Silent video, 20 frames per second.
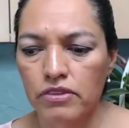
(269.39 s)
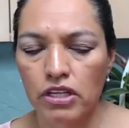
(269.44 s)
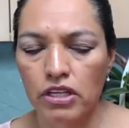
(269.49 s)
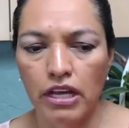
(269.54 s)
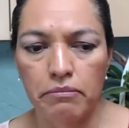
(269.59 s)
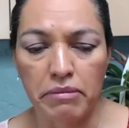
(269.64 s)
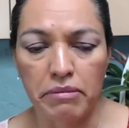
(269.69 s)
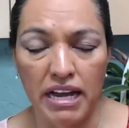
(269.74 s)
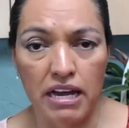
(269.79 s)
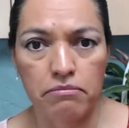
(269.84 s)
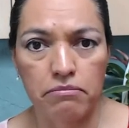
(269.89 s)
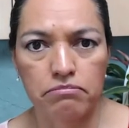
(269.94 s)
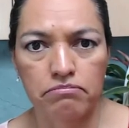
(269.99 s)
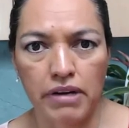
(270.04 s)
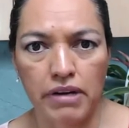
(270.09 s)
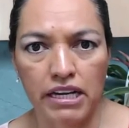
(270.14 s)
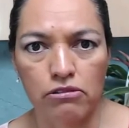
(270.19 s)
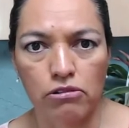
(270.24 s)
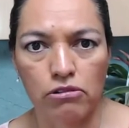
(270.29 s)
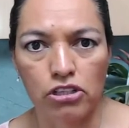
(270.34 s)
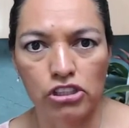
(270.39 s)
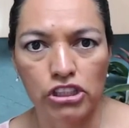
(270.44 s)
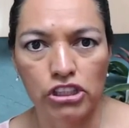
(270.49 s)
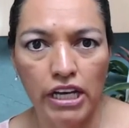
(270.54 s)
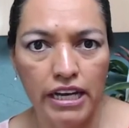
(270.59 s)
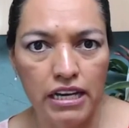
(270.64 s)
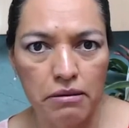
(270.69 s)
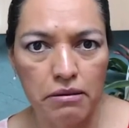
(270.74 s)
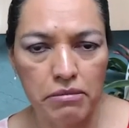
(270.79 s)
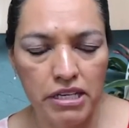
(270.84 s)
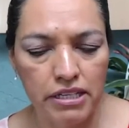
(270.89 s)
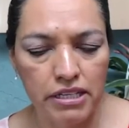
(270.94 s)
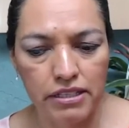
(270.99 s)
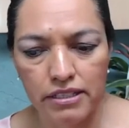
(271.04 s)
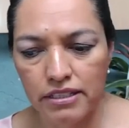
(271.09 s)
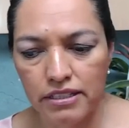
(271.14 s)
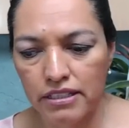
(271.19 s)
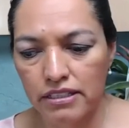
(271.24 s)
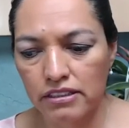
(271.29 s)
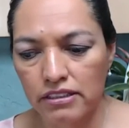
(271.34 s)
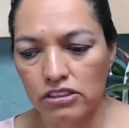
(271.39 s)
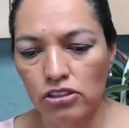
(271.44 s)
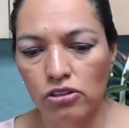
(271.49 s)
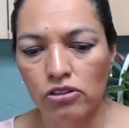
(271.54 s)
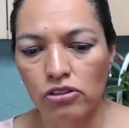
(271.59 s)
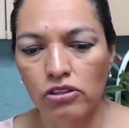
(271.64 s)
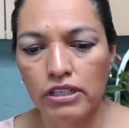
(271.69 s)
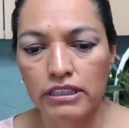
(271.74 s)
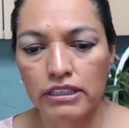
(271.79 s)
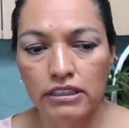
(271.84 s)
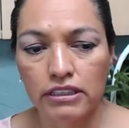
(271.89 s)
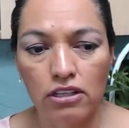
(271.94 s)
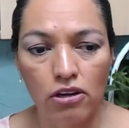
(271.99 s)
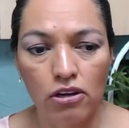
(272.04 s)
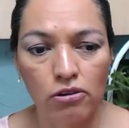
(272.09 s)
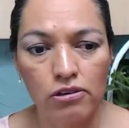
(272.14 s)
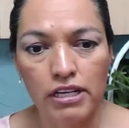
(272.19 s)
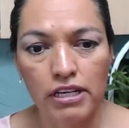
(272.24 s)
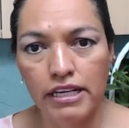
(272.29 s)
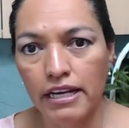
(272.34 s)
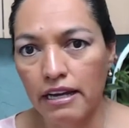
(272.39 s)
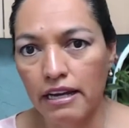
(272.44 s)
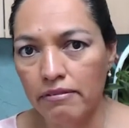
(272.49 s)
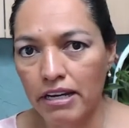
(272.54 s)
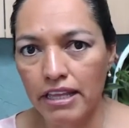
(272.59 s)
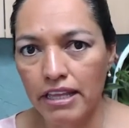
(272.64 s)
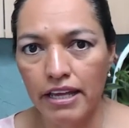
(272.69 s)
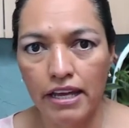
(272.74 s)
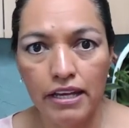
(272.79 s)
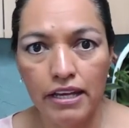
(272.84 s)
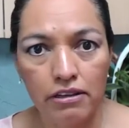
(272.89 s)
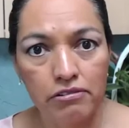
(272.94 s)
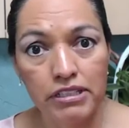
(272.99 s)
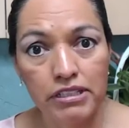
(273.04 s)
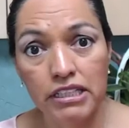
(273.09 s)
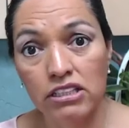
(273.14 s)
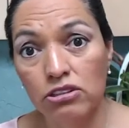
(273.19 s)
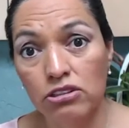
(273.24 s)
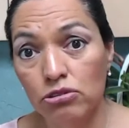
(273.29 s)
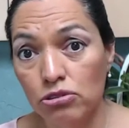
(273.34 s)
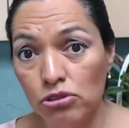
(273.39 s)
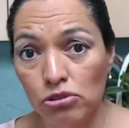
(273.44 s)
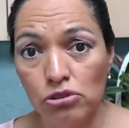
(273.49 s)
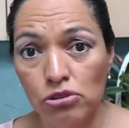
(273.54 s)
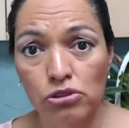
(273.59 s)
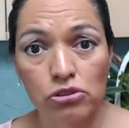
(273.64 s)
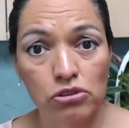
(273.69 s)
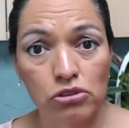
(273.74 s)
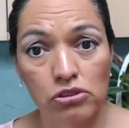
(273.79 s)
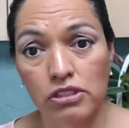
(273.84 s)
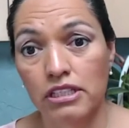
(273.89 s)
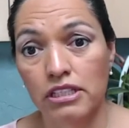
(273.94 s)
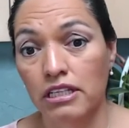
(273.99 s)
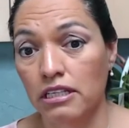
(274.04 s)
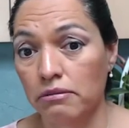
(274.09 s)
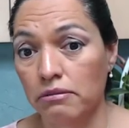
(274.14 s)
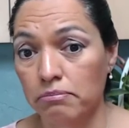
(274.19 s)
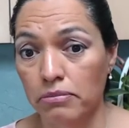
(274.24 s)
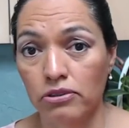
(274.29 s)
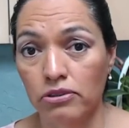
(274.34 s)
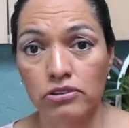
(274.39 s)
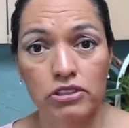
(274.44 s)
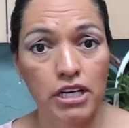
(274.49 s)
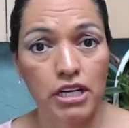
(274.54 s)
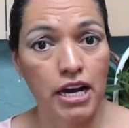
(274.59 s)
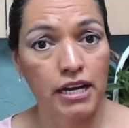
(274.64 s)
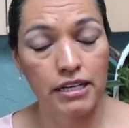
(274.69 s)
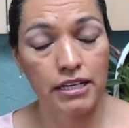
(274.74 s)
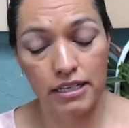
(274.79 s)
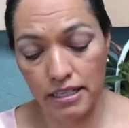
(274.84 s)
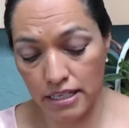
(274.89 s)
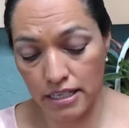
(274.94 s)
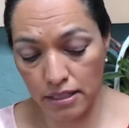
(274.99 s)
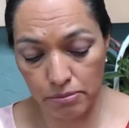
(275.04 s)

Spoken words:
I my worst enemy? So slowly, every day, we need to just keep on track.